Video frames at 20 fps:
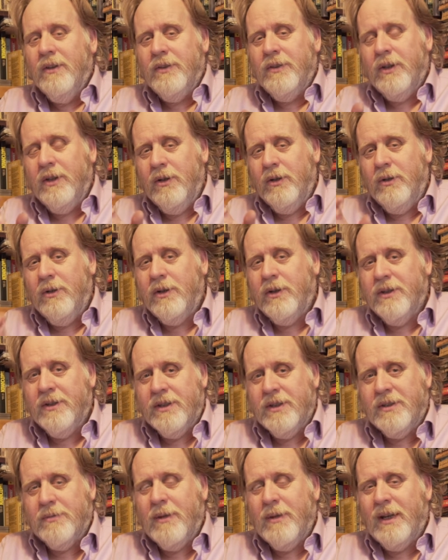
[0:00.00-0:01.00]
that you look at
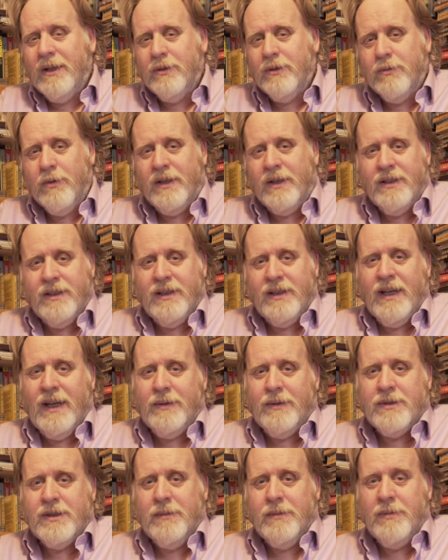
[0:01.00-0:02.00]
the demand right at the
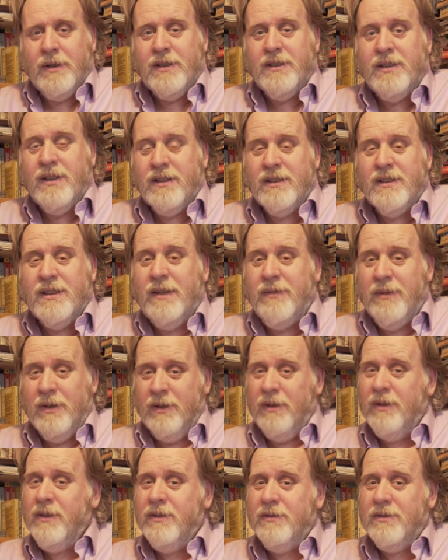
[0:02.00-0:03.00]
outset because it can save you a
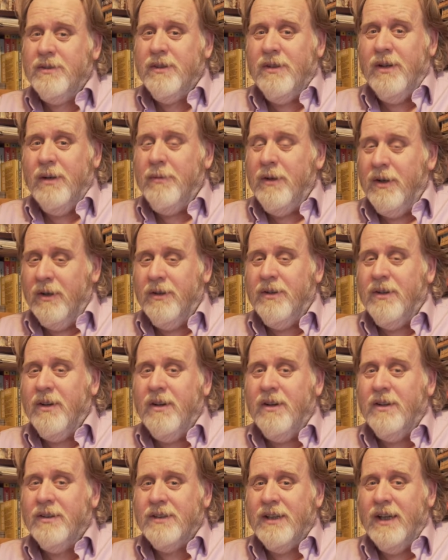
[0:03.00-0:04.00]
lot of time and a lot of
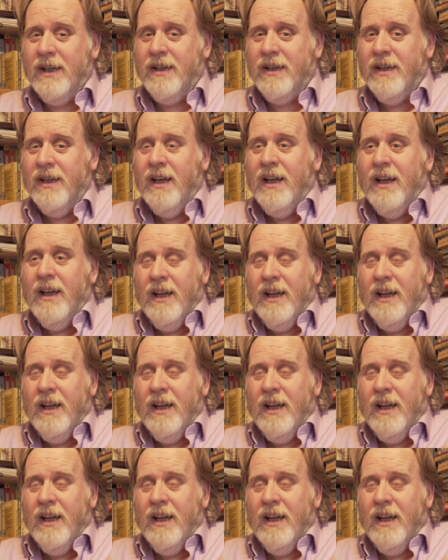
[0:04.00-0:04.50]
heartache